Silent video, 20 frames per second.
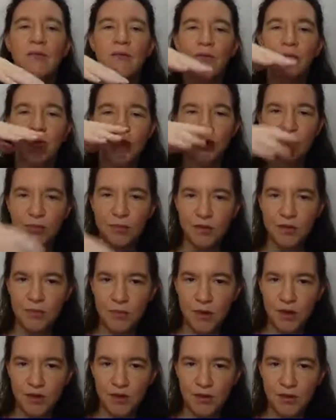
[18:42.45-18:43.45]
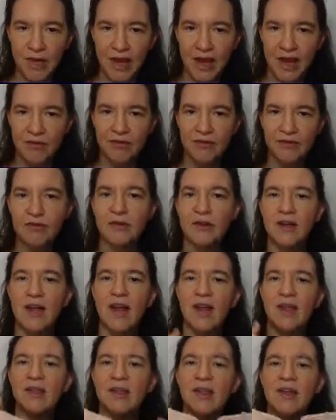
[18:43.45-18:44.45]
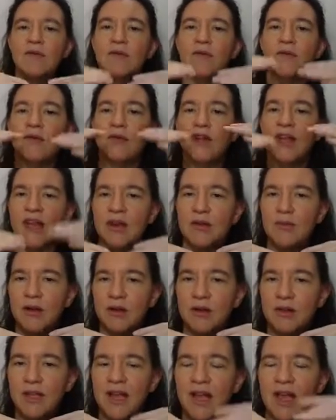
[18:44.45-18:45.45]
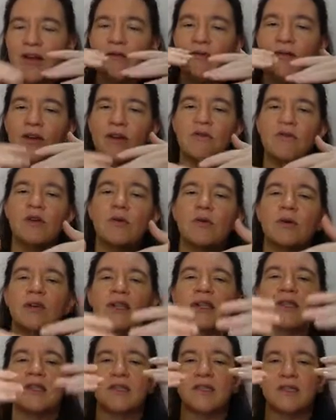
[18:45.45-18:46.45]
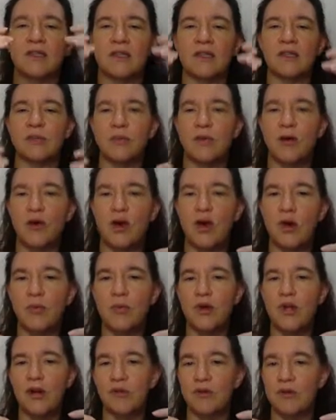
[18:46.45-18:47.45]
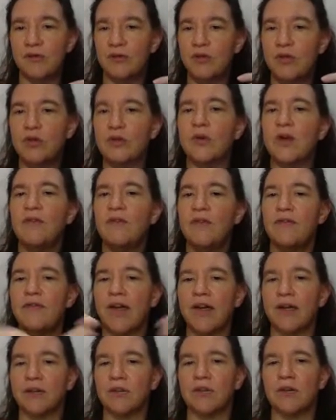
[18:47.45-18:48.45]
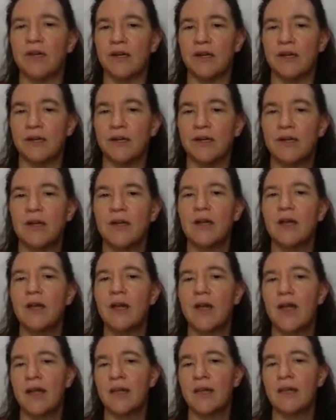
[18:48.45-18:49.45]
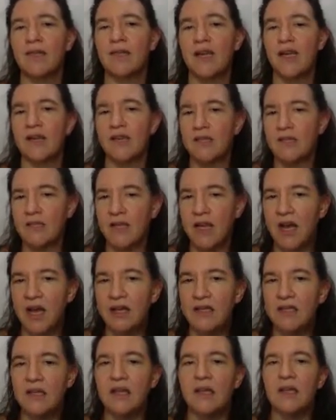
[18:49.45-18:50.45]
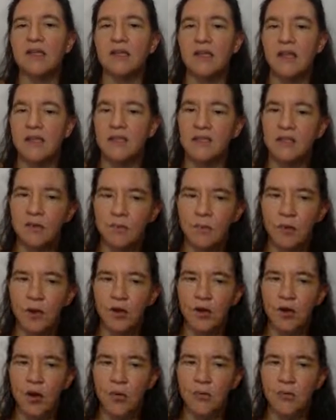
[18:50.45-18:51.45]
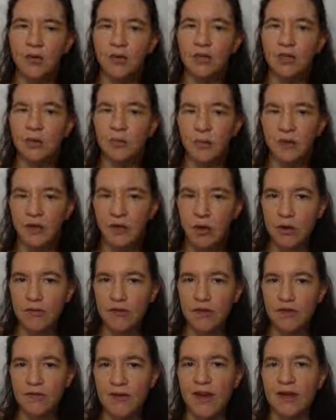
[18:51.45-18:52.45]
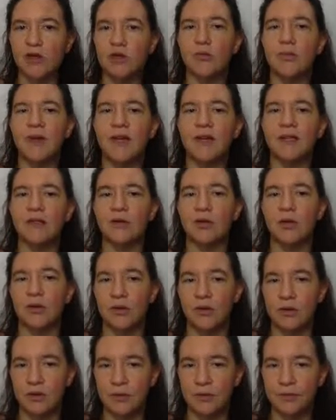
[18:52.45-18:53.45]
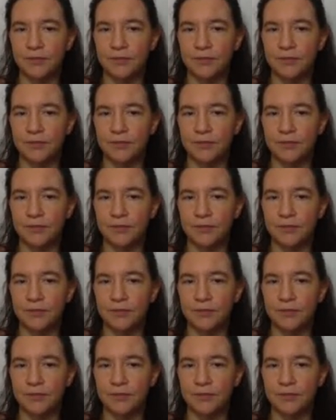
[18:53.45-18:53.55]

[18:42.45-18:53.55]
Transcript: We do it modulo f, and then we forget about the f, and we look at this as a polynomial over f2, and we factor there. And then we can decide, does this polynomial split over the factor base or not?